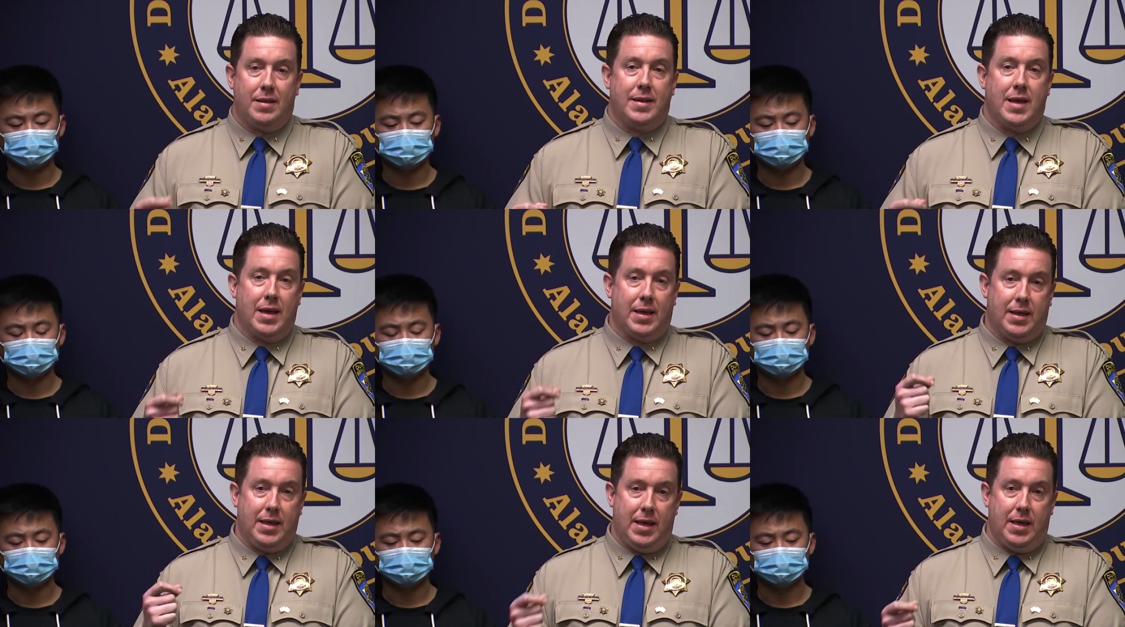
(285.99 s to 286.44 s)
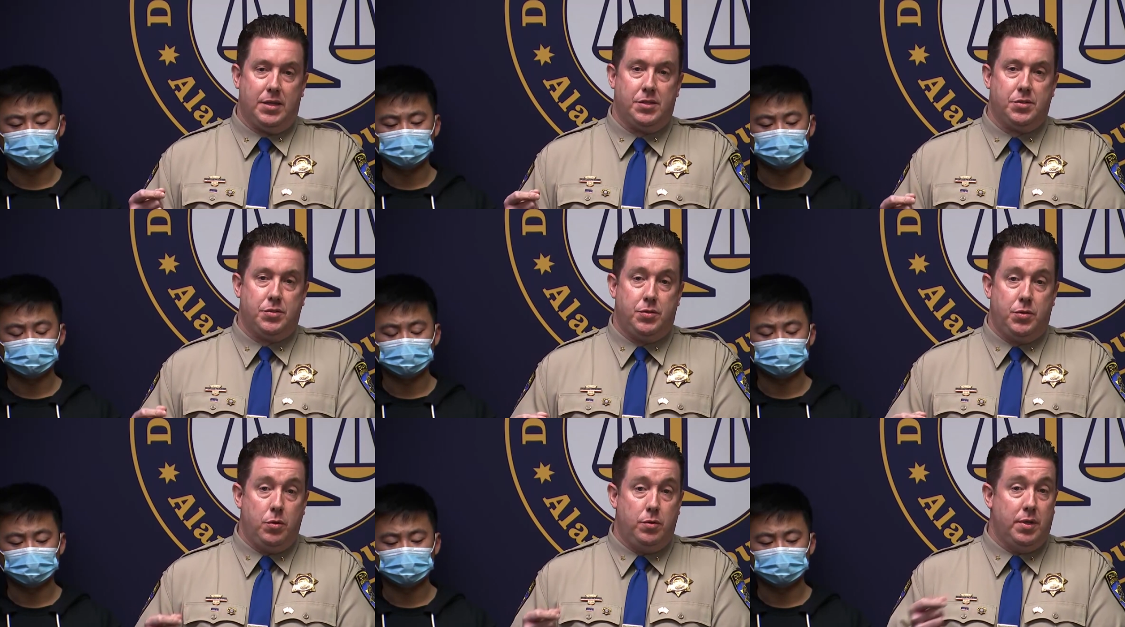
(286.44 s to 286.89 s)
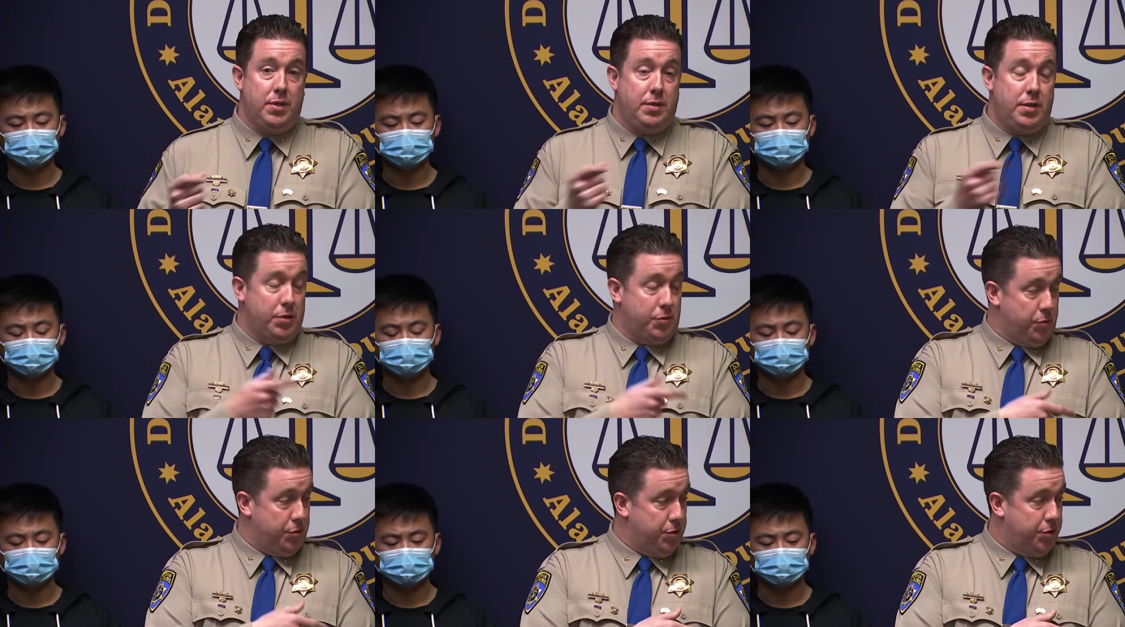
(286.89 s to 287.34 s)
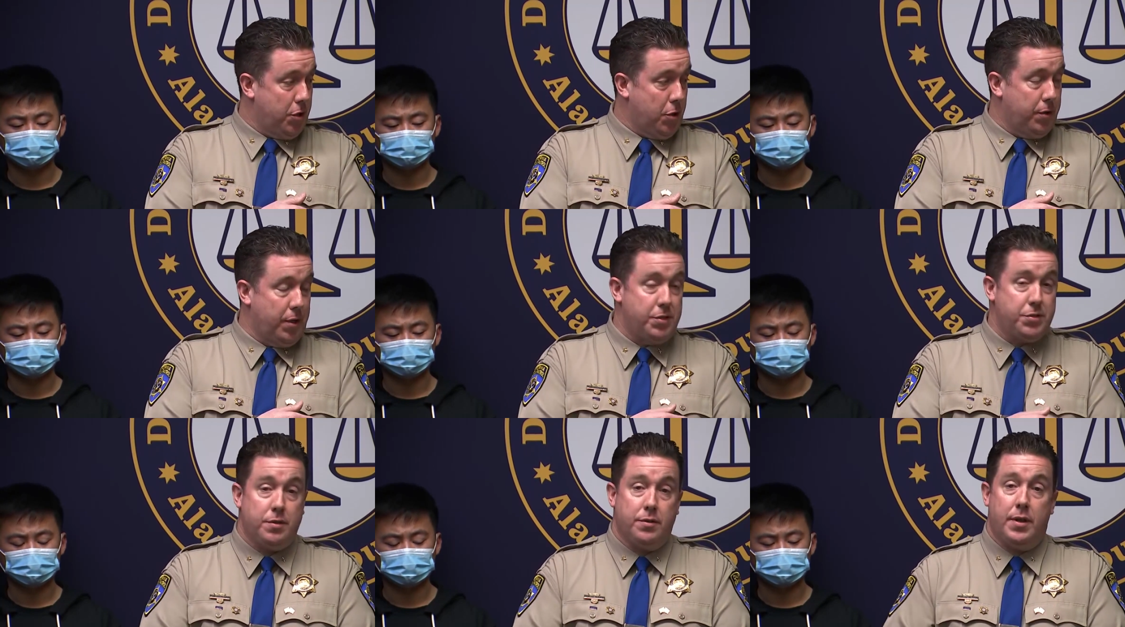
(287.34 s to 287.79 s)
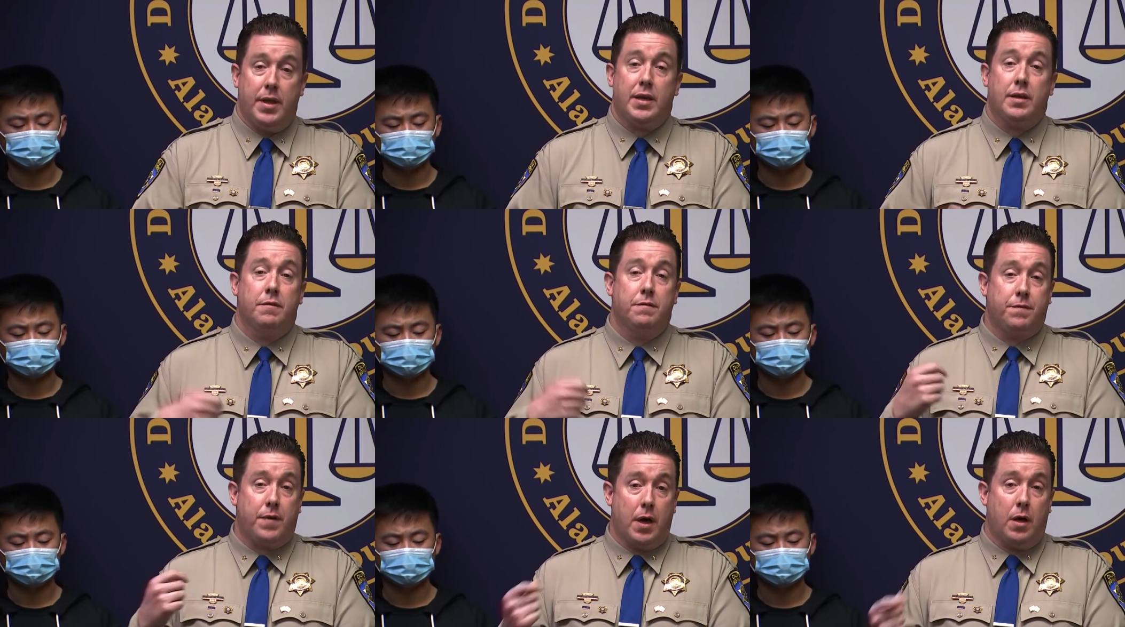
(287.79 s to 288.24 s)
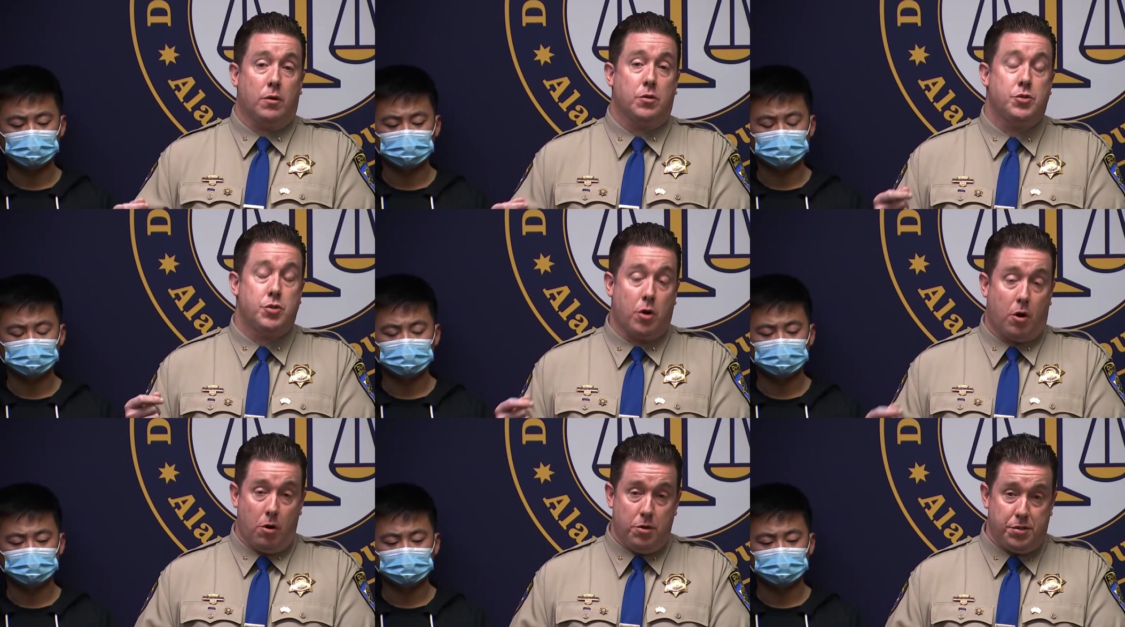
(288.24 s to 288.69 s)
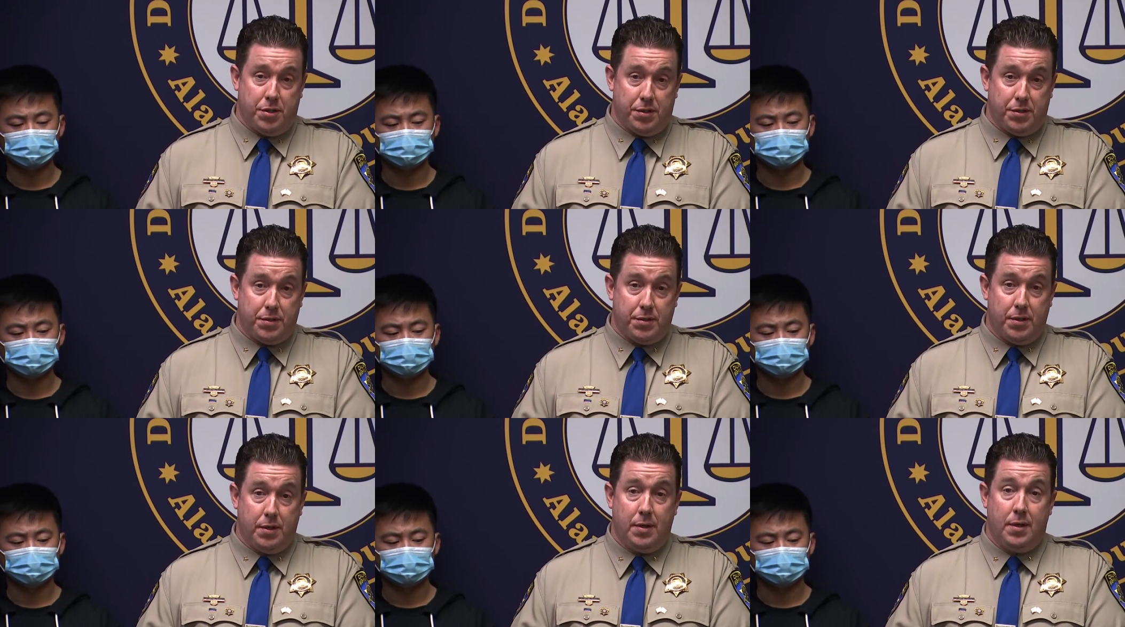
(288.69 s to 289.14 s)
Speaker 1: that case to the district attorney so that they can file charges